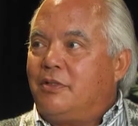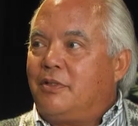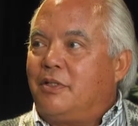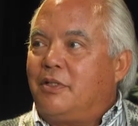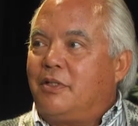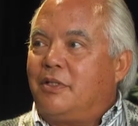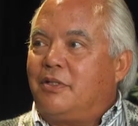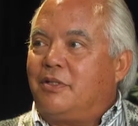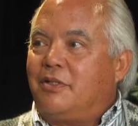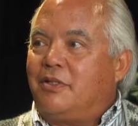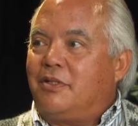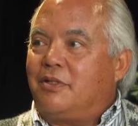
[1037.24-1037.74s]

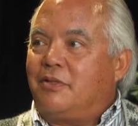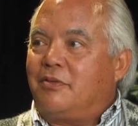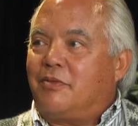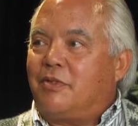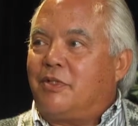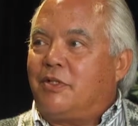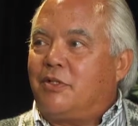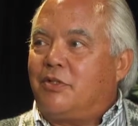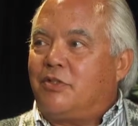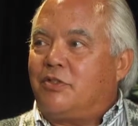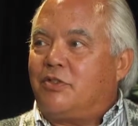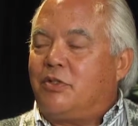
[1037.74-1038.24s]
that
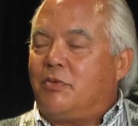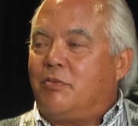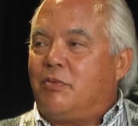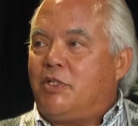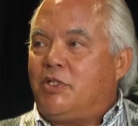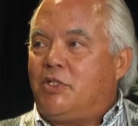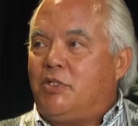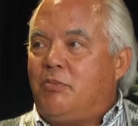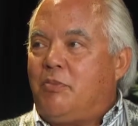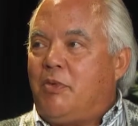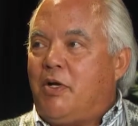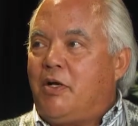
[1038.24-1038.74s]
we hear so
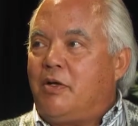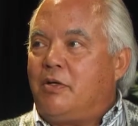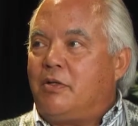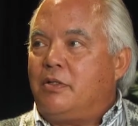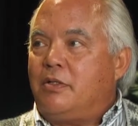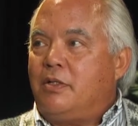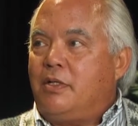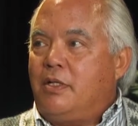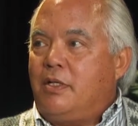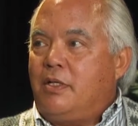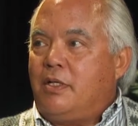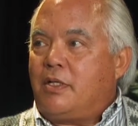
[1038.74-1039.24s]
much about.
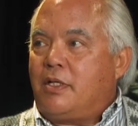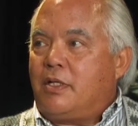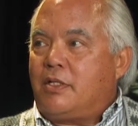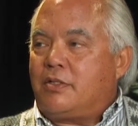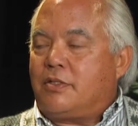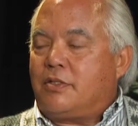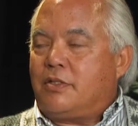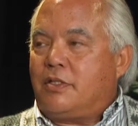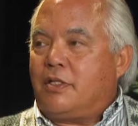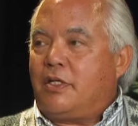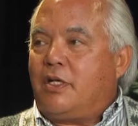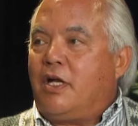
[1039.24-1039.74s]

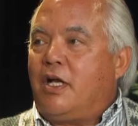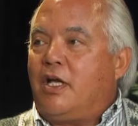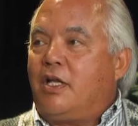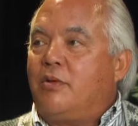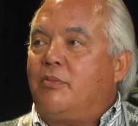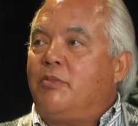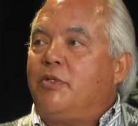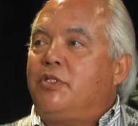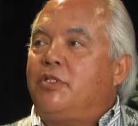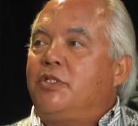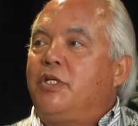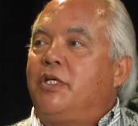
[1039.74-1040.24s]
As the
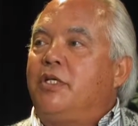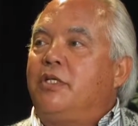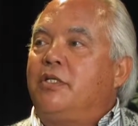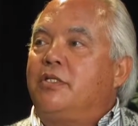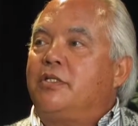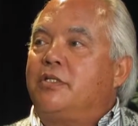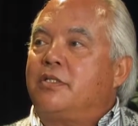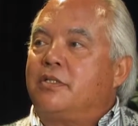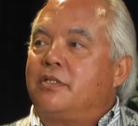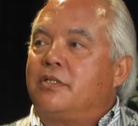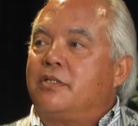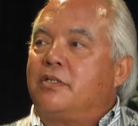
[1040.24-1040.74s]
economy
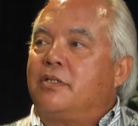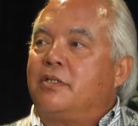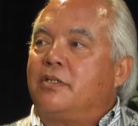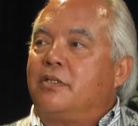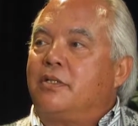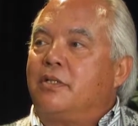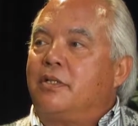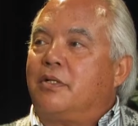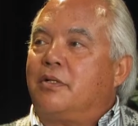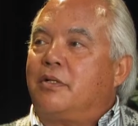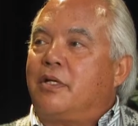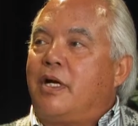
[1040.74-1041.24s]
changes,
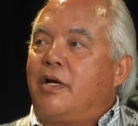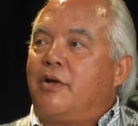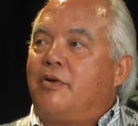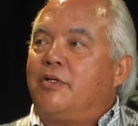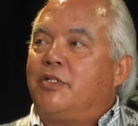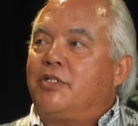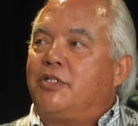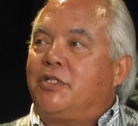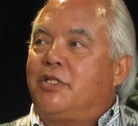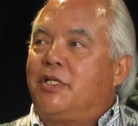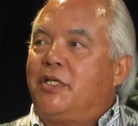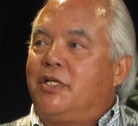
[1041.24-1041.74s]
higher
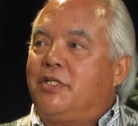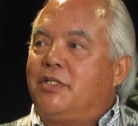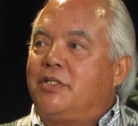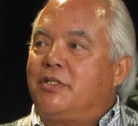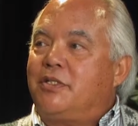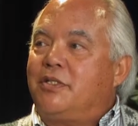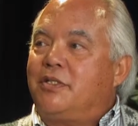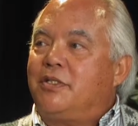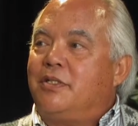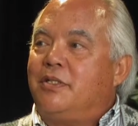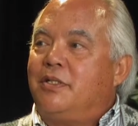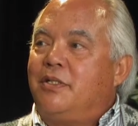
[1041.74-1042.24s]

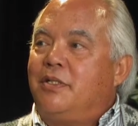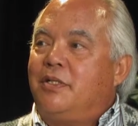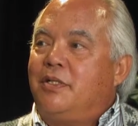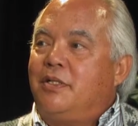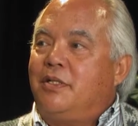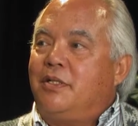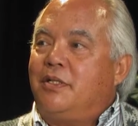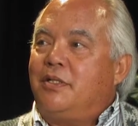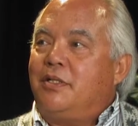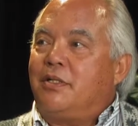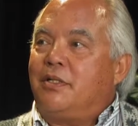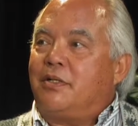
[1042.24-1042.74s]
education,
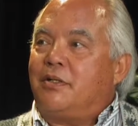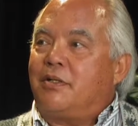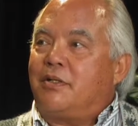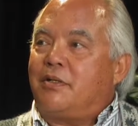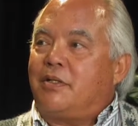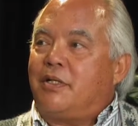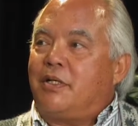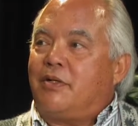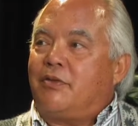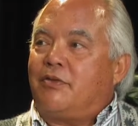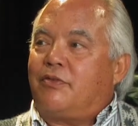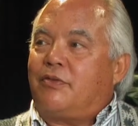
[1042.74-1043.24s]

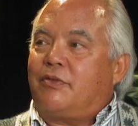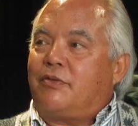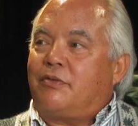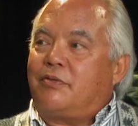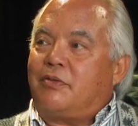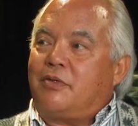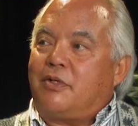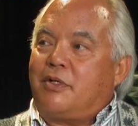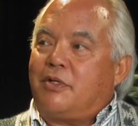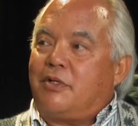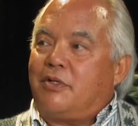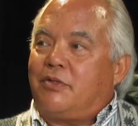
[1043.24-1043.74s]
has
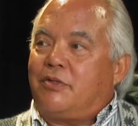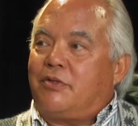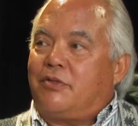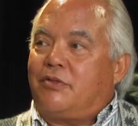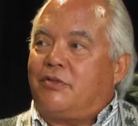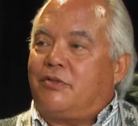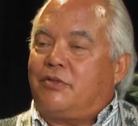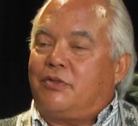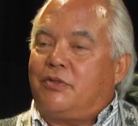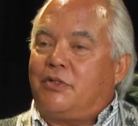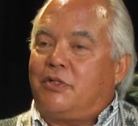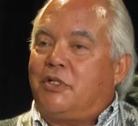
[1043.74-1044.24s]

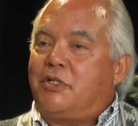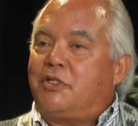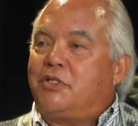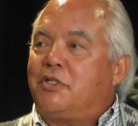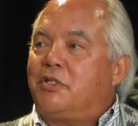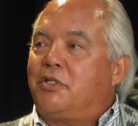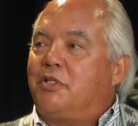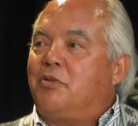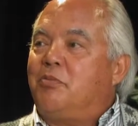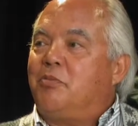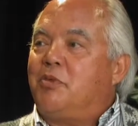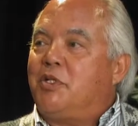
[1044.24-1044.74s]

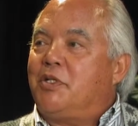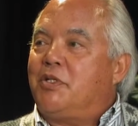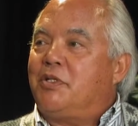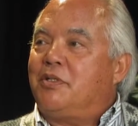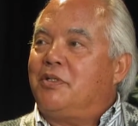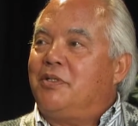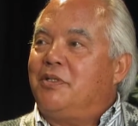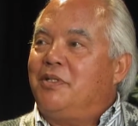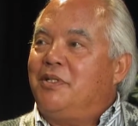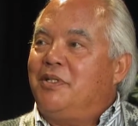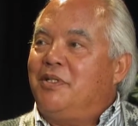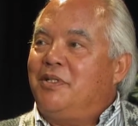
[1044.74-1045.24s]
traditionally
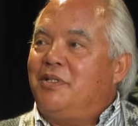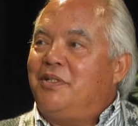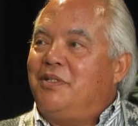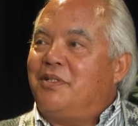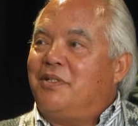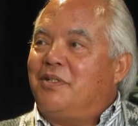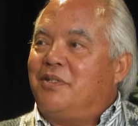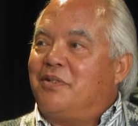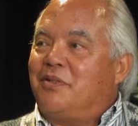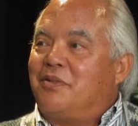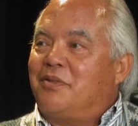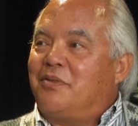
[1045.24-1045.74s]
been,
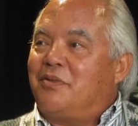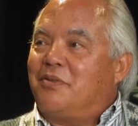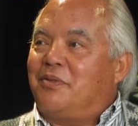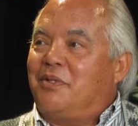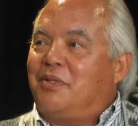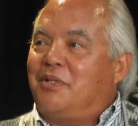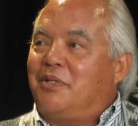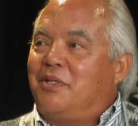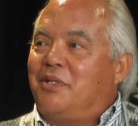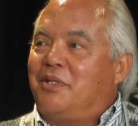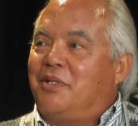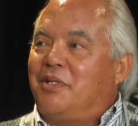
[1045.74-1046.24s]

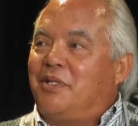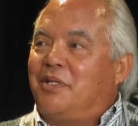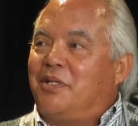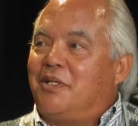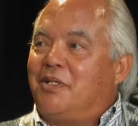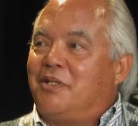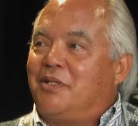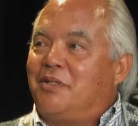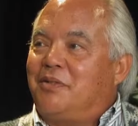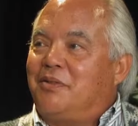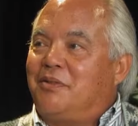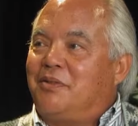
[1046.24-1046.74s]

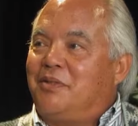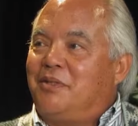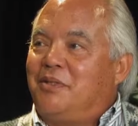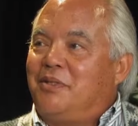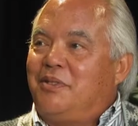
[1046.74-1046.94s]
the